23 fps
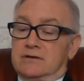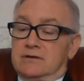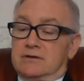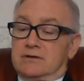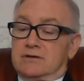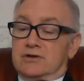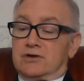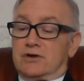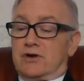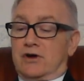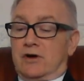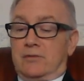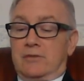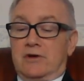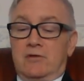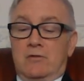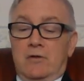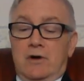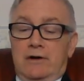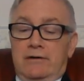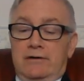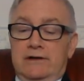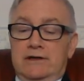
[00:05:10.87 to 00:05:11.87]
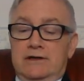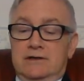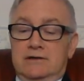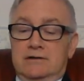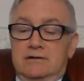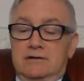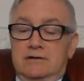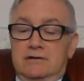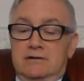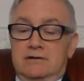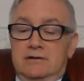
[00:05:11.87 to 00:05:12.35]
Should I be worried?
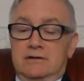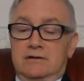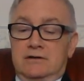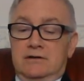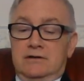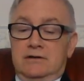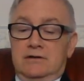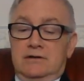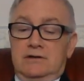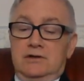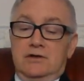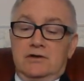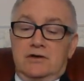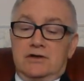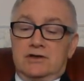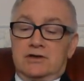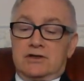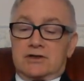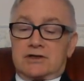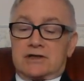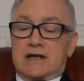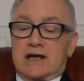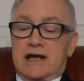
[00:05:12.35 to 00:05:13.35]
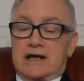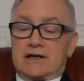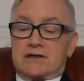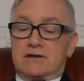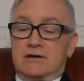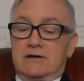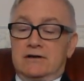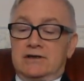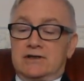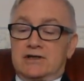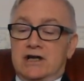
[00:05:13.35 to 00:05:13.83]
You could just
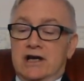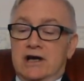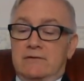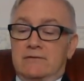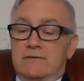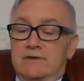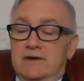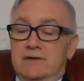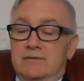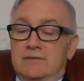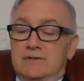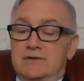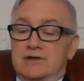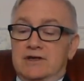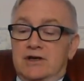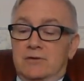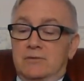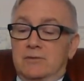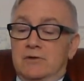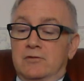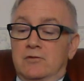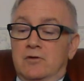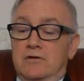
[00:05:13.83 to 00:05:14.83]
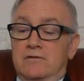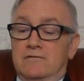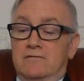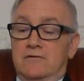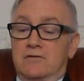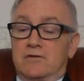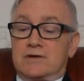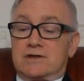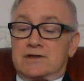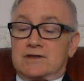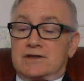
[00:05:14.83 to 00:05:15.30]
casually chat with him and tell me what the
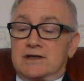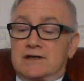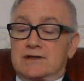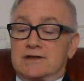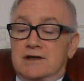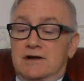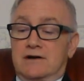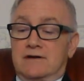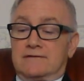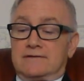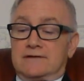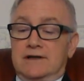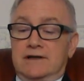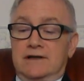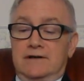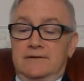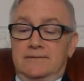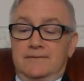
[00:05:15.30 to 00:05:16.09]
voice says after.